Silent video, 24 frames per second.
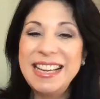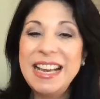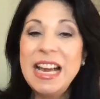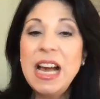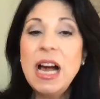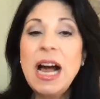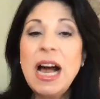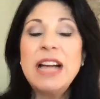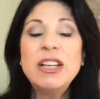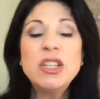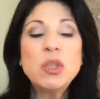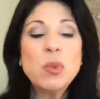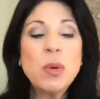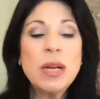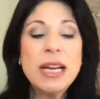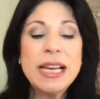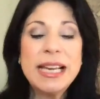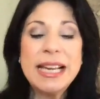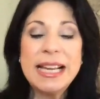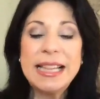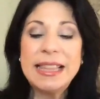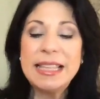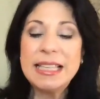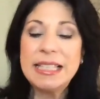I just want to
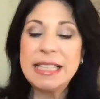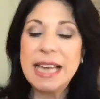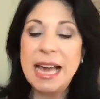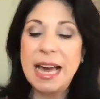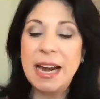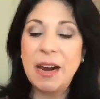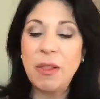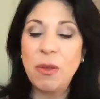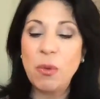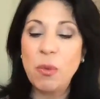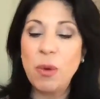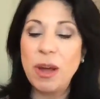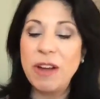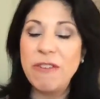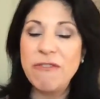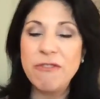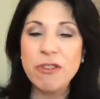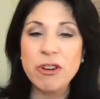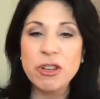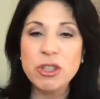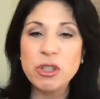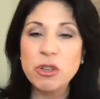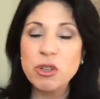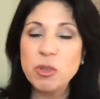get this out of the way
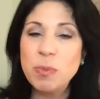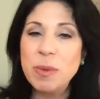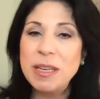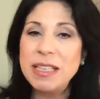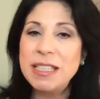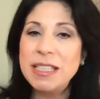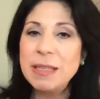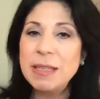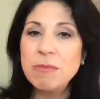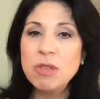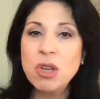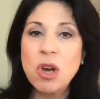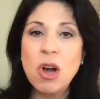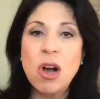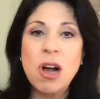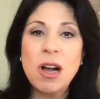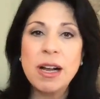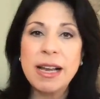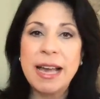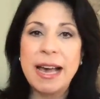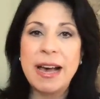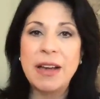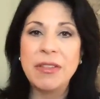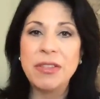first. There's been some
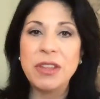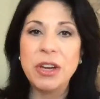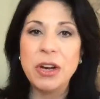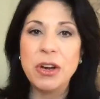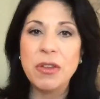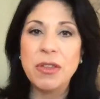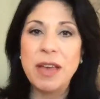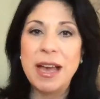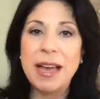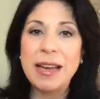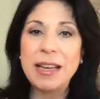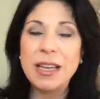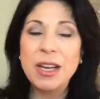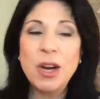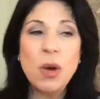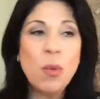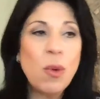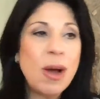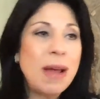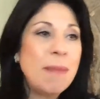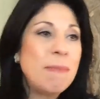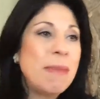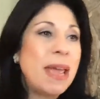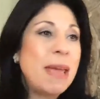talk out there that, you know
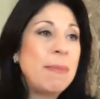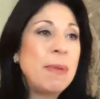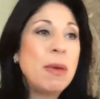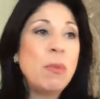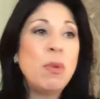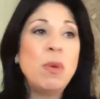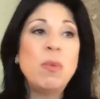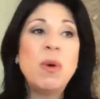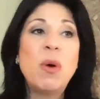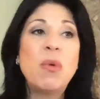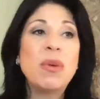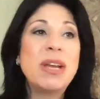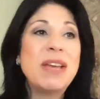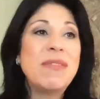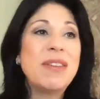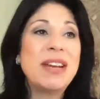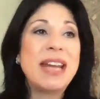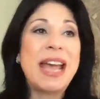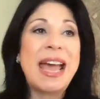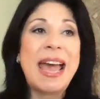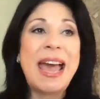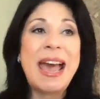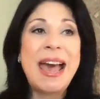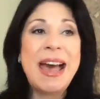what, maybe we won't even
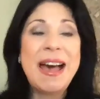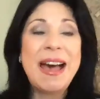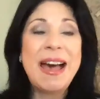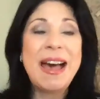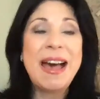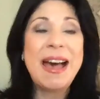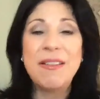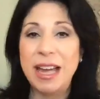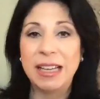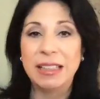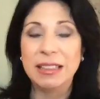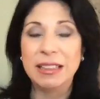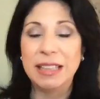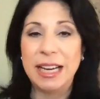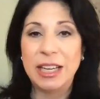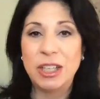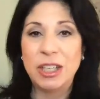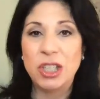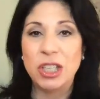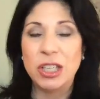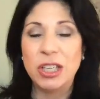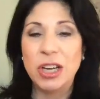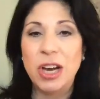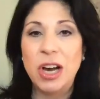have an
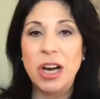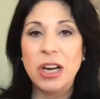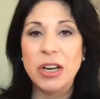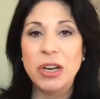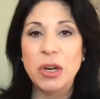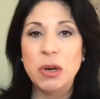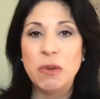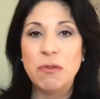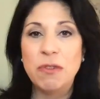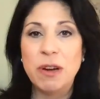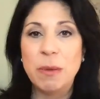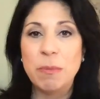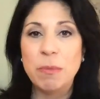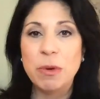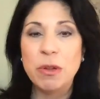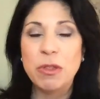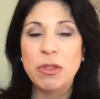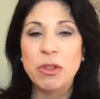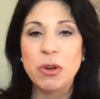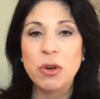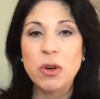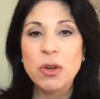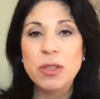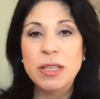election on November
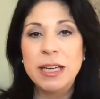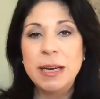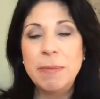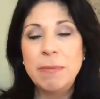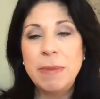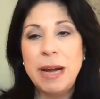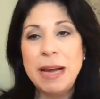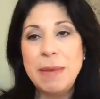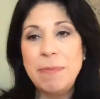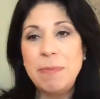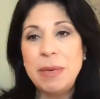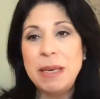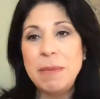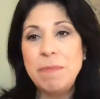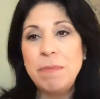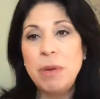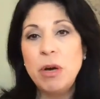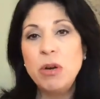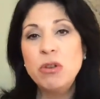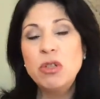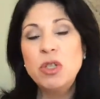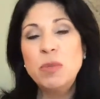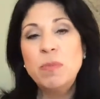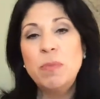3rd, and it might be
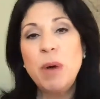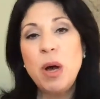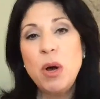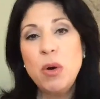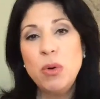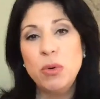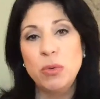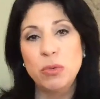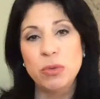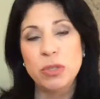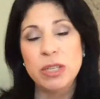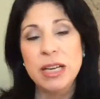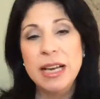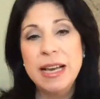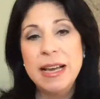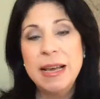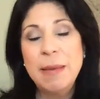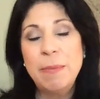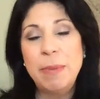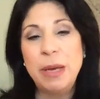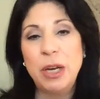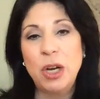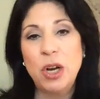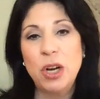postponed
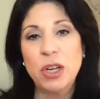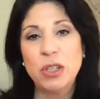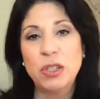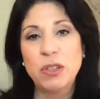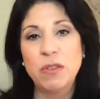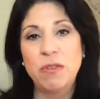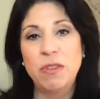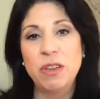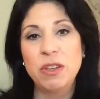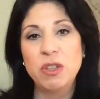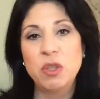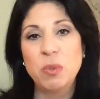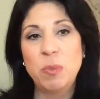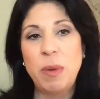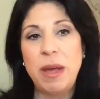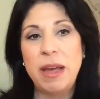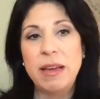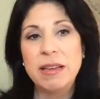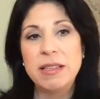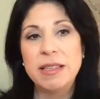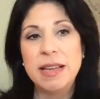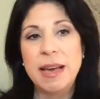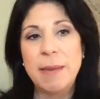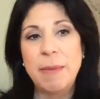because of this
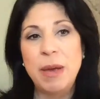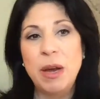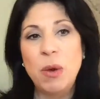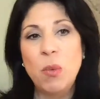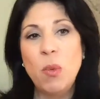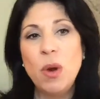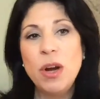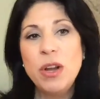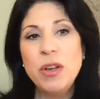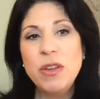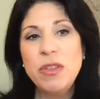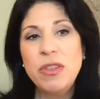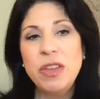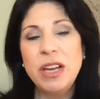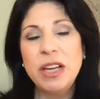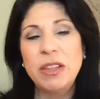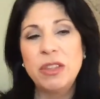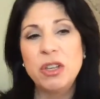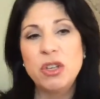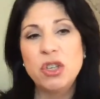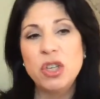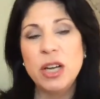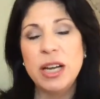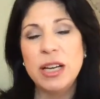pandemic. What do you think
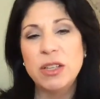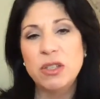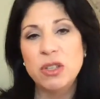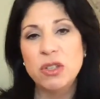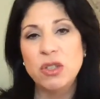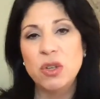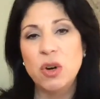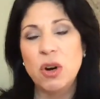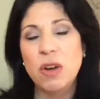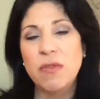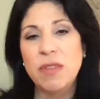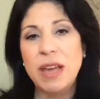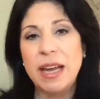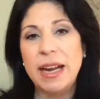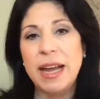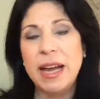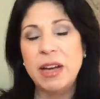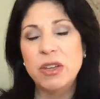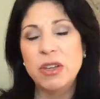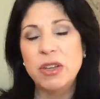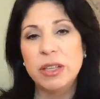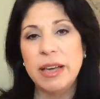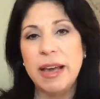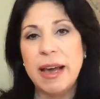the chances are of that
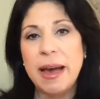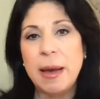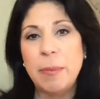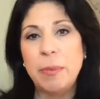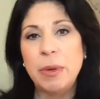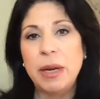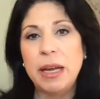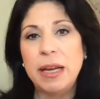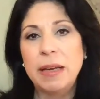actually happening?